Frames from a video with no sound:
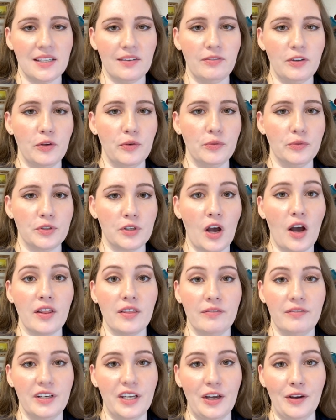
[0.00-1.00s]
If you saw
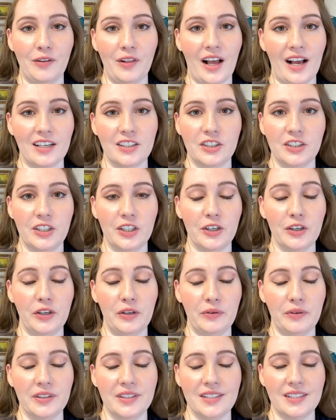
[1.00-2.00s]
the video last year,
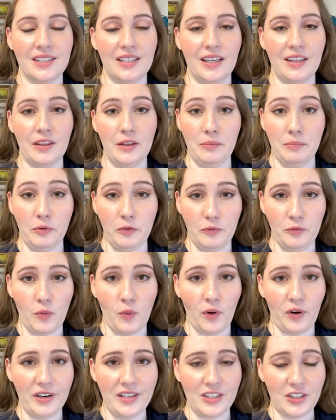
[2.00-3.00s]
you could see the
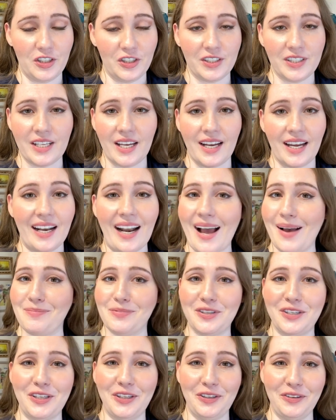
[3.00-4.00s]
before is just like an
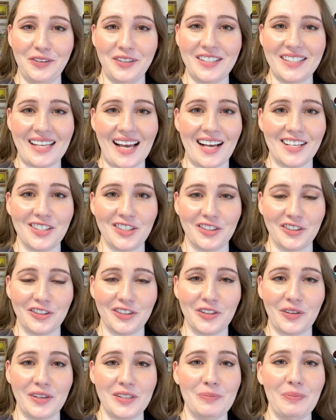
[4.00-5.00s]
absolute disaster.
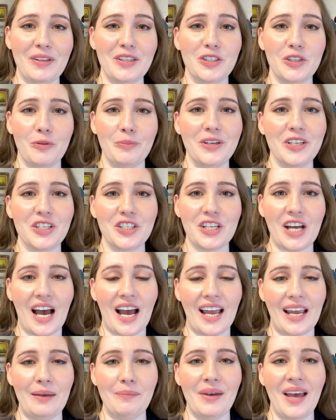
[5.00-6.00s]
So I spent so much
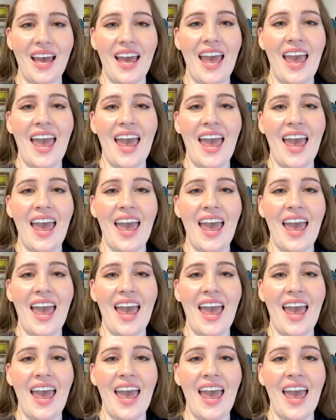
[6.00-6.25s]
time.